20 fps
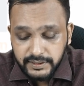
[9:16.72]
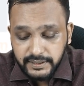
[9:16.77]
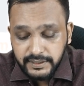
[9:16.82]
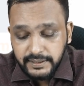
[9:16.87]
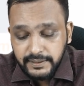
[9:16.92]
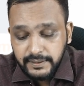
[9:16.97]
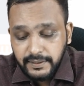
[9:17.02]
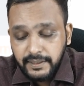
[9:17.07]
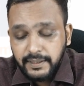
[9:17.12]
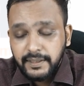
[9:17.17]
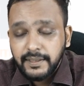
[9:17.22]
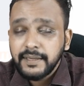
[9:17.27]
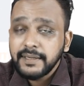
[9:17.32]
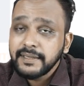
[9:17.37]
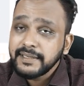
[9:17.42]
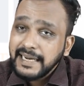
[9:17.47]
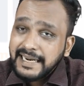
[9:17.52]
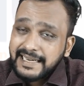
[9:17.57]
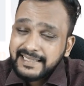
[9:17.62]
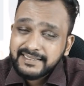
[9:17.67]
the
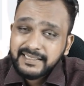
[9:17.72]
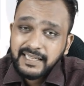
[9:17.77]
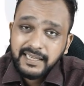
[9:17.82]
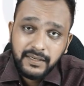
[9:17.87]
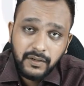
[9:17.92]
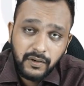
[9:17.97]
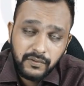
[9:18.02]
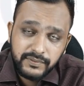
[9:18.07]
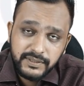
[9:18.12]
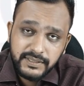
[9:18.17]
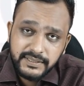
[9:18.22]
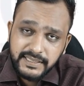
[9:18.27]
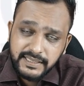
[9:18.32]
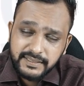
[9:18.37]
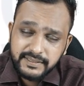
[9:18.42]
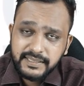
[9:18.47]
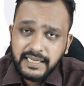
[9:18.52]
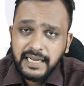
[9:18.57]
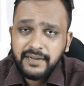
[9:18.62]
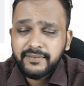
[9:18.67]
right side of the
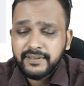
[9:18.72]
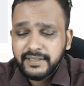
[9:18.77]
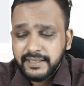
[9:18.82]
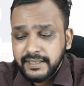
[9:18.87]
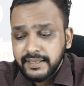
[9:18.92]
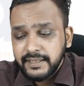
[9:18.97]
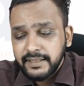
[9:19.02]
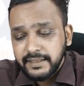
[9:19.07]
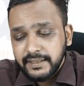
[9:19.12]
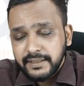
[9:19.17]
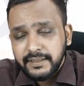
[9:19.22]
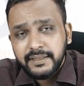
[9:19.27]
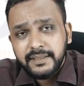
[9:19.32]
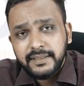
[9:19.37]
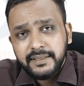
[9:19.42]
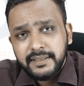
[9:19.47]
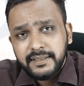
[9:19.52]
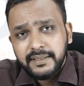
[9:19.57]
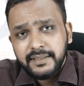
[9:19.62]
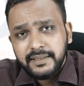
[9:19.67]
chest cavity,
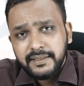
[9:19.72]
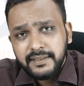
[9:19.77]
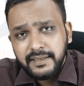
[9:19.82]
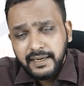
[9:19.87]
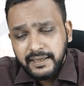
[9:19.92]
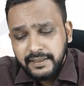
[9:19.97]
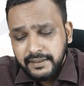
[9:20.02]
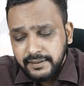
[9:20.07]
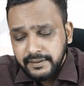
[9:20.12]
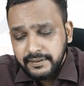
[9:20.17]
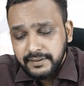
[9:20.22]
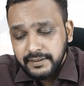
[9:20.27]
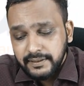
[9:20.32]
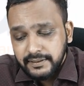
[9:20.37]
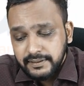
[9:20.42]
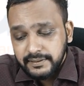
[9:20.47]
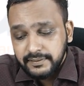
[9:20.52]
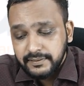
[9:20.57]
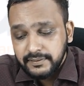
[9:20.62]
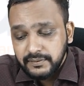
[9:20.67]
right?
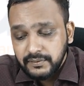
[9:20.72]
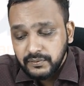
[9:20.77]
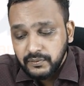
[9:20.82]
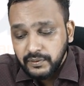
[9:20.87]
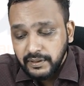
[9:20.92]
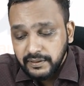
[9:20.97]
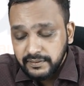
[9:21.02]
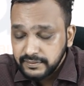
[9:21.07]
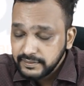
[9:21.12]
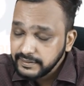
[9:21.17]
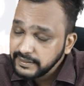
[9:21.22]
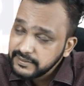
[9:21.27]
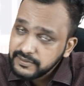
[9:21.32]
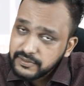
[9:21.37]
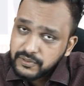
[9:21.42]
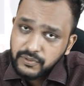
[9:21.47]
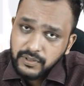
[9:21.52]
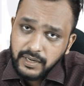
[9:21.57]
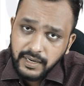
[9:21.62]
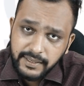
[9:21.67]
This is known as
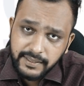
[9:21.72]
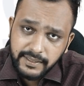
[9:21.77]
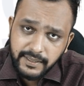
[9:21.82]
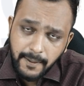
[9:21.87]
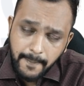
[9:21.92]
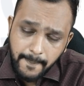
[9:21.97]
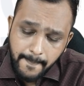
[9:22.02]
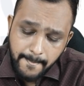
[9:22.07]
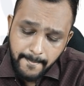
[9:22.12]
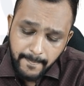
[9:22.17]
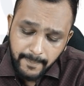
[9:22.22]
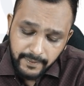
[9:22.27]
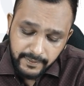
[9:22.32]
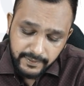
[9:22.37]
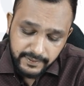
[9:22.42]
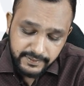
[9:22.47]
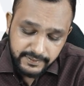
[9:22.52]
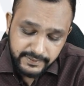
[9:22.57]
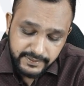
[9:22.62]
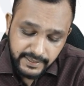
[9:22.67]
dextrocardia.
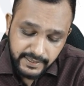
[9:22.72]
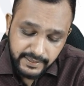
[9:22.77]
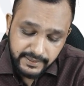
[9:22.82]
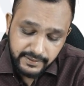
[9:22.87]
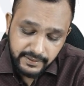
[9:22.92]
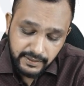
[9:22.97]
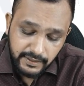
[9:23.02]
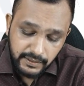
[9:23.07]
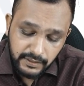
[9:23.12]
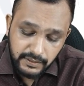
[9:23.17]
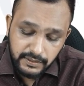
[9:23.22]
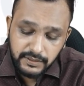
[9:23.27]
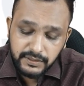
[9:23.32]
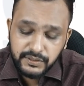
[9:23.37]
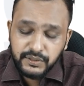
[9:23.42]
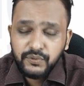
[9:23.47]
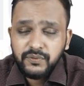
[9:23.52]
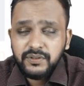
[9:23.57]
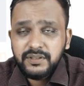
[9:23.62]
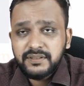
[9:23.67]
Then
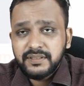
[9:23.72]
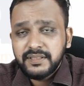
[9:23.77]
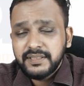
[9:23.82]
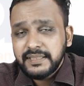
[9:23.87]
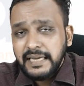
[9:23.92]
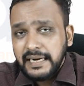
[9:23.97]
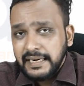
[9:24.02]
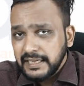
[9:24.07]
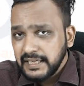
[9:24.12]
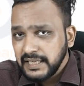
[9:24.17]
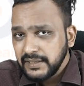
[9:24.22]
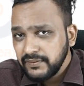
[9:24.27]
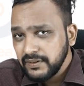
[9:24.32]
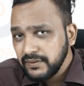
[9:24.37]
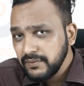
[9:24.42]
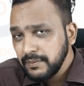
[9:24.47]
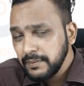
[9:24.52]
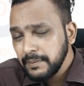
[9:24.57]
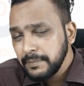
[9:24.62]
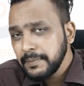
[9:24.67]
you will see that liver
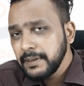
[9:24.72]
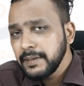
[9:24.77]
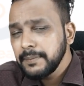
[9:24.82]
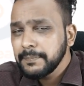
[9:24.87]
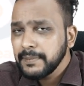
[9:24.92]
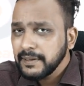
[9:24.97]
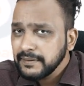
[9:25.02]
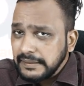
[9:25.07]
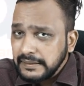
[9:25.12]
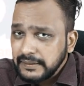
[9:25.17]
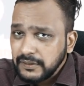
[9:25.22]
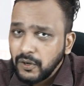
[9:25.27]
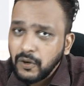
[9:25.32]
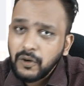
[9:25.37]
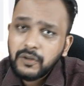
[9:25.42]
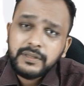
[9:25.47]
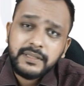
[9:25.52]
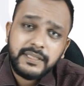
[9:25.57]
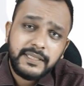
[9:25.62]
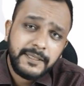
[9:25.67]
will be present
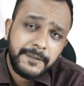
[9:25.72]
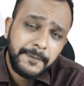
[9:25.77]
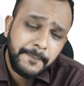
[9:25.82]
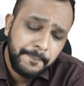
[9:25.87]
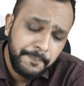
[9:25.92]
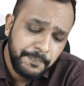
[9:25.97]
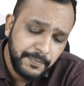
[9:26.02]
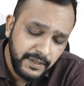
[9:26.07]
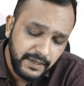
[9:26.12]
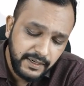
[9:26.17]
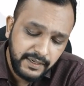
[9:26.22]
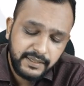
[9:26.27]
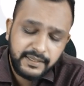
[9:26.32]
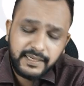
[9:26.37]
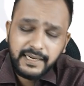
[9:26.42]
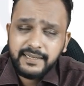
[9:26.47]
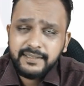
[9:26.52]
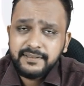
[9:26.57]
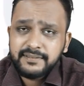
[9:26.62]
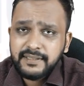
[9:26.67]
on the
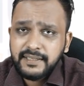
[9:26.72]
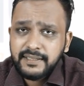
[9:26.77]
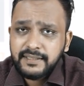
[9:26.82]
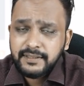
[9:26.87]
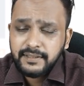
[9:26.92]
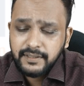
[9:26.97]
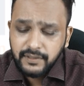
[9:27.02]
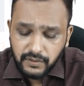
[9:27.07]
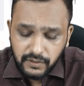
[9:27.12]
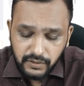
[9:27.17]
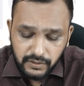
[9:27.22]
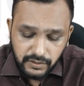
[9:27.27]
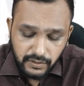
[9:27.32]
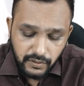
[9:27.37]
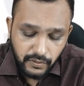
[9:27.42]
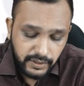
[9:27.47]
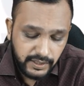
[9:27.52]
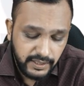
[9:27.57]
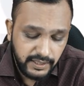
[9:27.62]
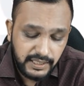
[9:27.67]
right side,
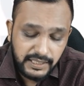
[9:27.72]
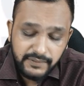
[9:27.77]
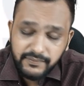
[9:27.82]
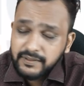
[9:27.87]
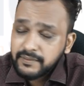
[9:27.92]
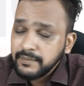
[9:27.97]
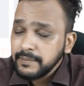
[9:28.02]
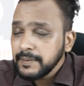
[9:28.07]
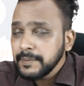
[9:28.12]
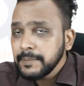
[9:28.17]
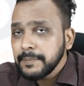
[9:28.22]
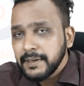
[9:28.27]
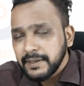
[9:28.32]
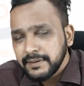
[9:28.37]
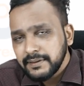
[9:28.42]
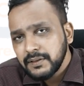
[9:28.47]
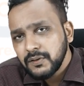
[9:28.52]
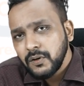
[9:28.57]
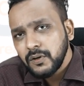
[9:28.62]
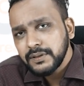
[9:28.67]
okay, liver will be
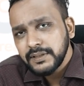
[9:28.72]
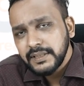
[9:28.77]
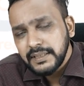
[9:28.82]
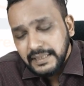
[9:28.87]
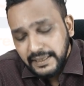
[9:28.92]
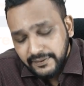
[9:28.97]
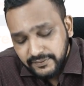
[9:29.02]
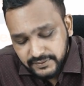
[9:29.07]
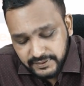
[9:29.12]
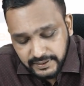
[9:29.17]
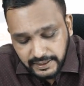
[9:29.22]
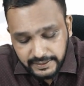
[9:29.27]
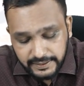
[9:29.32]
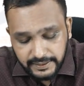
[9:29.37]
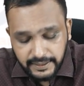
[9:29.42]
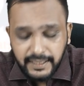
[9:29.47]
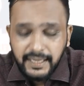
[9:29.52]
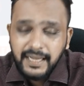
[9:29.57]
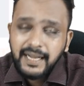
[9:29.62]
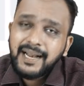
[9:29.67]
present on the left side
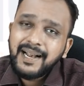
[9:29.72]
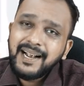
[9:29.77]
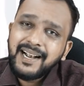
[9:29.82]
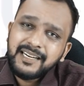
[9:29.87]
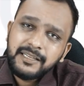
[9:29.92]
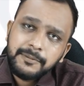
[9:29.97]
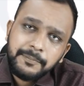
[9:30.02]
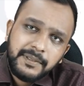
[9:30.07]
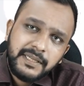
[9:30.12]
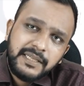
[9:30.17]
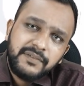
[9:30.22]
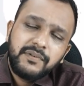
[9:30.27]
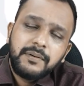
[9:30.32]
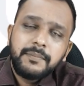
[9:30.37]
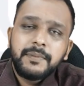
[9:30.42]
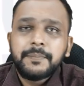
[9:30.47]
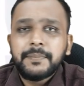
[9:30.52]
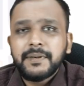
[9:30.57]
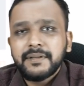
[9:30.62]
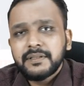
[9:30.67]
and spleen will
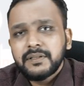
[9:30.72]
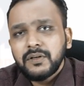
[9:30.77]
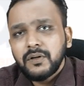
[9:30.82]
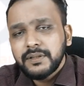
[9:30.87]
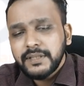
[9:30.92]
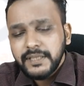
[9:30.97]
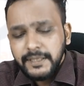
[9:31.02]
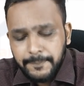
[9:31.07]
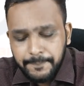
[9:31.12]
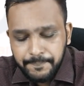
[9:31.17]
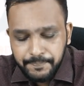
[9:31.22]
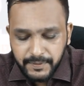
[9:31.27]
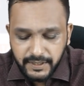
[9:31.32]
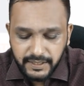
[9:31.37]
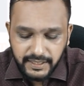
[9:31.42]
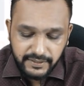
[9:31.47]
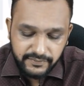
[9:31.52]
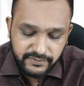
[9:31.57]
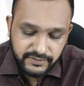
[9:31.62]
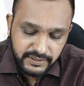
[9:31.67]
be present on the
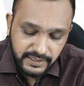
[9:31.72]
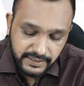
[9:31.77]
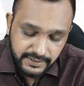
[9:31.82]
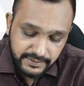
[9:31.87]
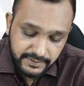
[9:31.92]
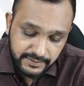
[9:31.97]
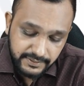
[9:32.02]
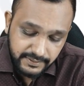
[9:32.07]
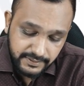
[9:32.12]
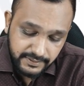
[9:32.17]
left side,